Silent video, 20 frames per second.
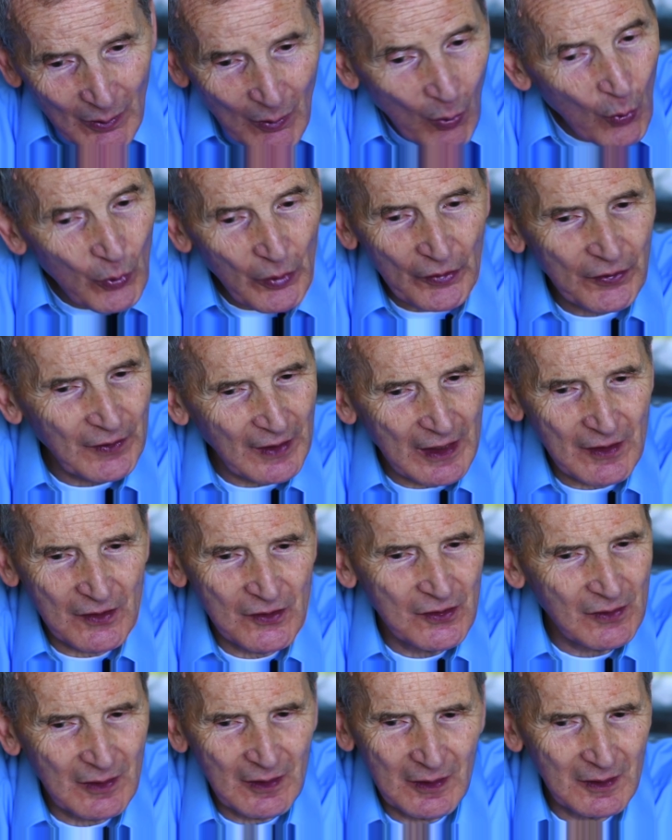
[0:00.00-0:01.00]
all the
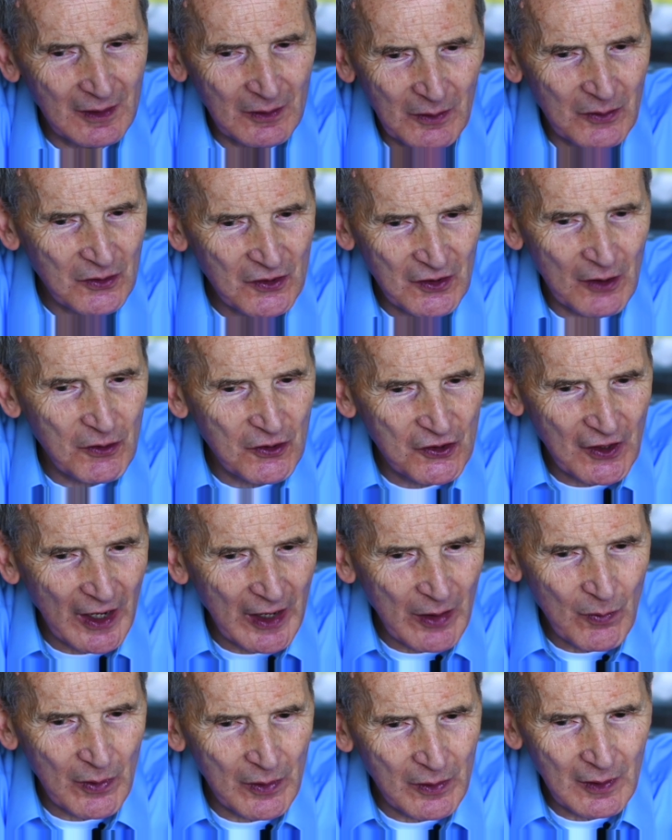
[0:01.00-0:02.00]
things uh,
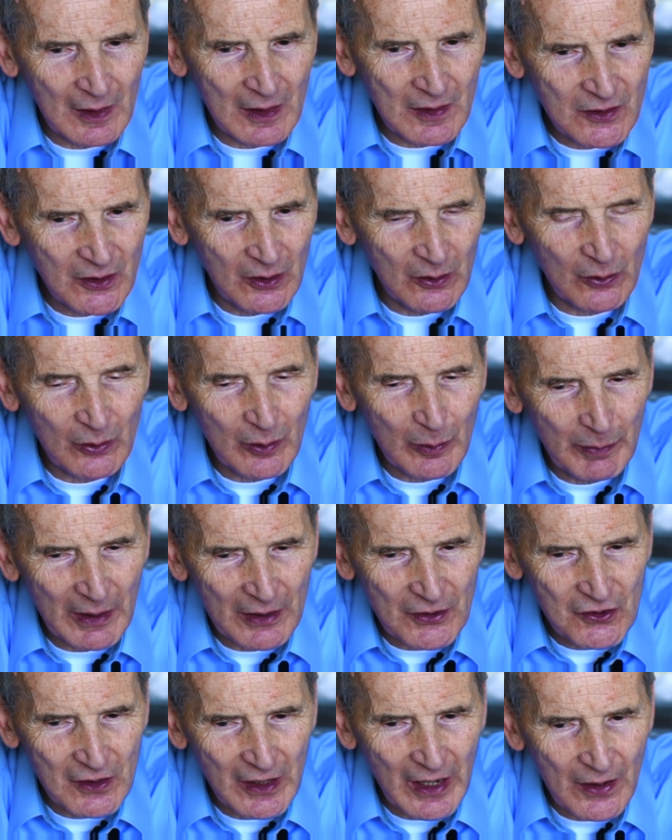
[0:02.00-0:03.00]
associate with internal
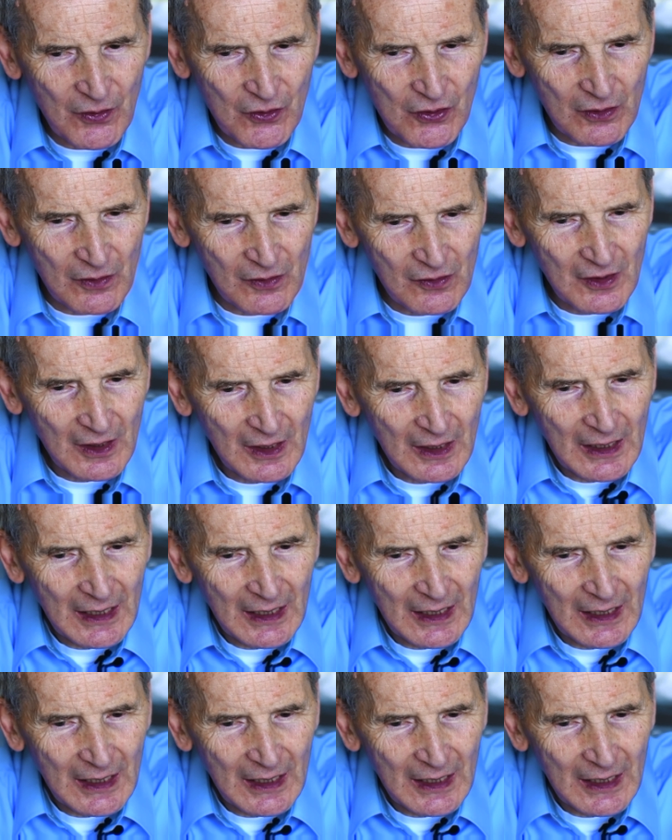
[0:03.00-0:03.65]
combustion engines.